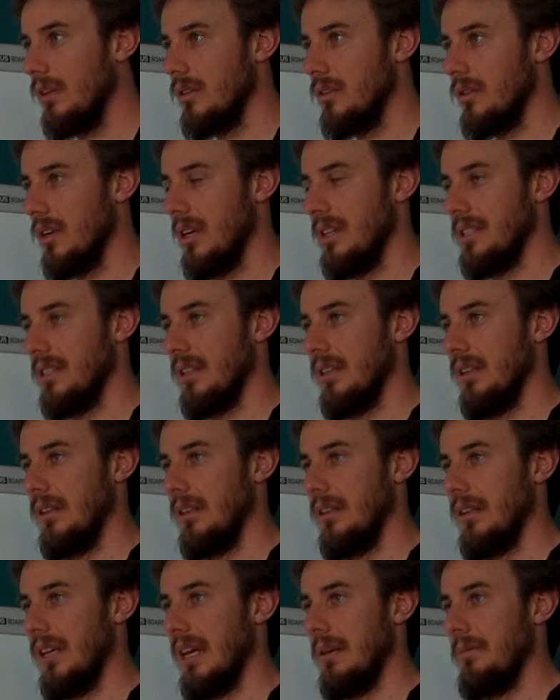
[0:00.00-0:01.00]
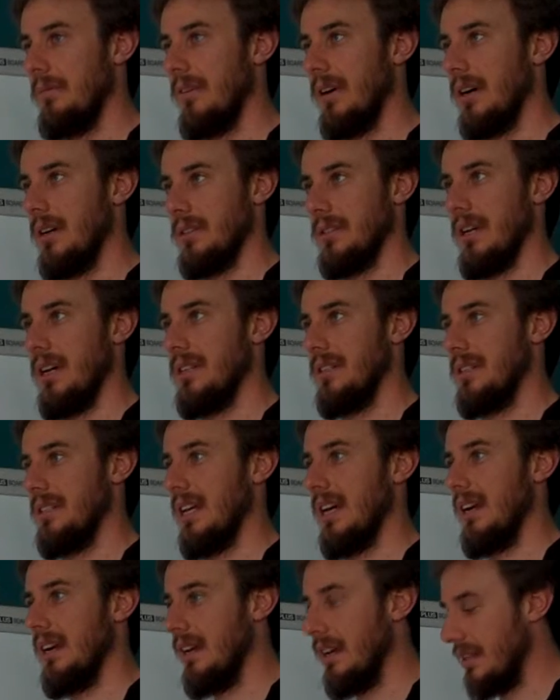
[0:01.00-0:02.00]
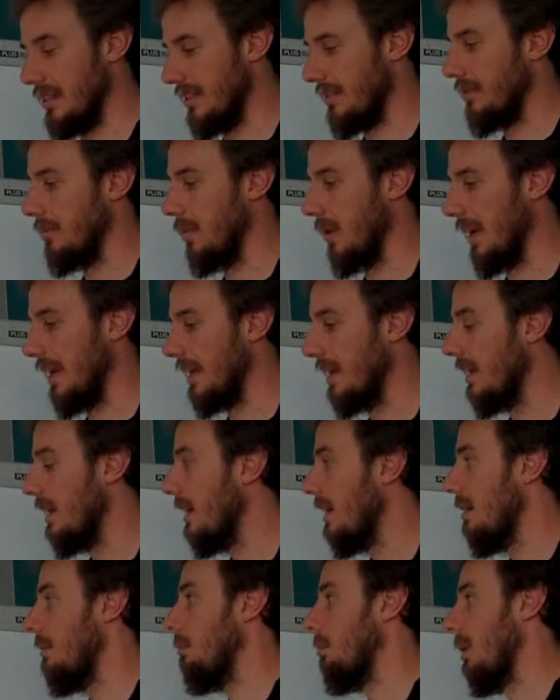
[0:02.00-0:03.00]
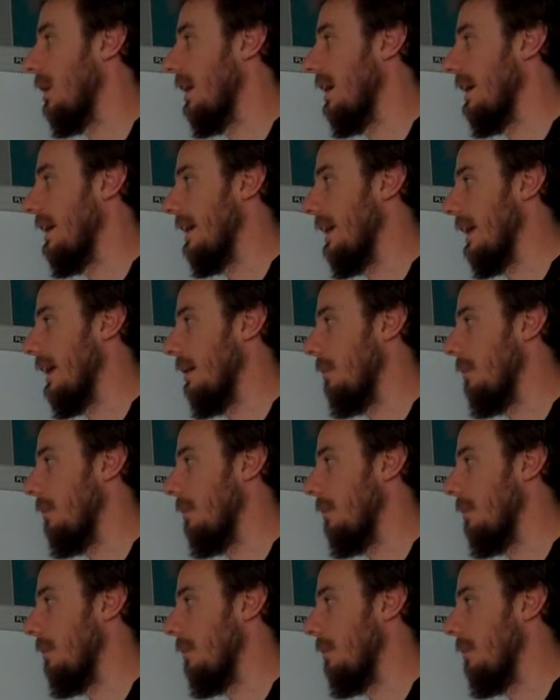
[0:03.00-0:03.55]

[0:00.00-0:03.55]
tries to keep file sizes down in a different way by